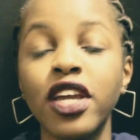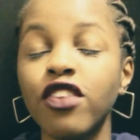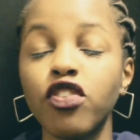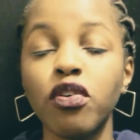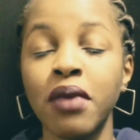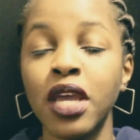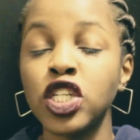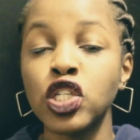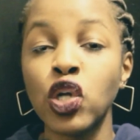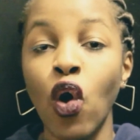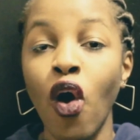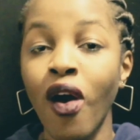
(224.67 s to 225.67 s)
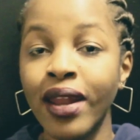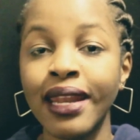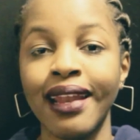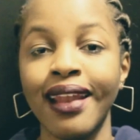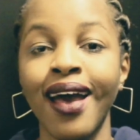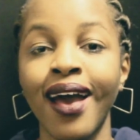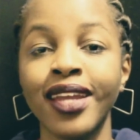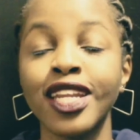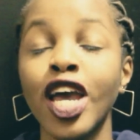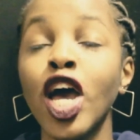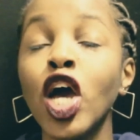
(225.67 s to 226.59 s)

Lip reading: information online,